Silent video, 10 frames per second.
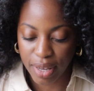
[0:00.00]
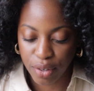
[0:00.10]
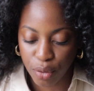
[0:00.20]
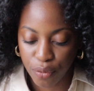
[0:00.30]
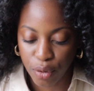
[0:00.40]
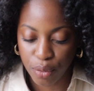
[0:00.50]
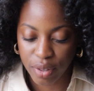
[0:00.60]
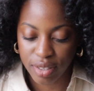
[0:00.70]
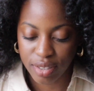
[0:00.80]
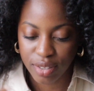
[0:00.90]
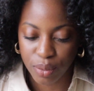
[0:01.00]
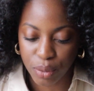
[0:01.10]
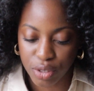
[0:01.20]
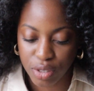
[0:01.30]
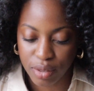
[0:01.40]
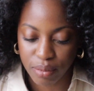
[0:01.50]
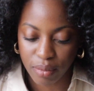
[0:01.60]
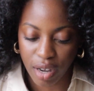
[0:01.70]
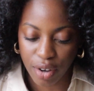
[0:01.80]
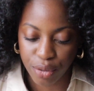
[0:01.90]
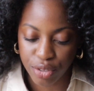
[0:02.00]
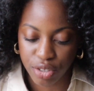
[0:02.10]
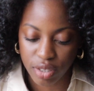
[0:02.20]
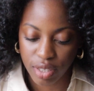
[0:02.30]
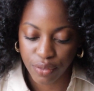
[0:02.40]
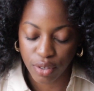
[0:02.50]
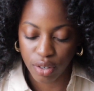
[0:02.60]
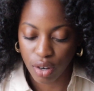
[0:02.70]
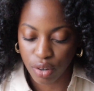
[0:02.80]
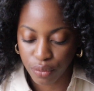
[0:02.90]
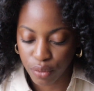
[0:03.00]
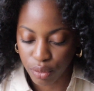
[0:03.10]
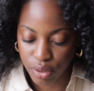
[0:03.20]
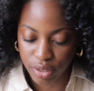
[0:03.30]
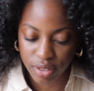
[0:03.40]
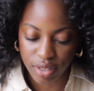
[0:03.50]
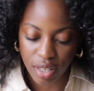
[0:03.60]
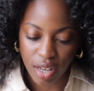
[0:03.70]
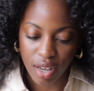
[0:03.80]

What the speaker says: manual focus, which I always just leave on autofocus.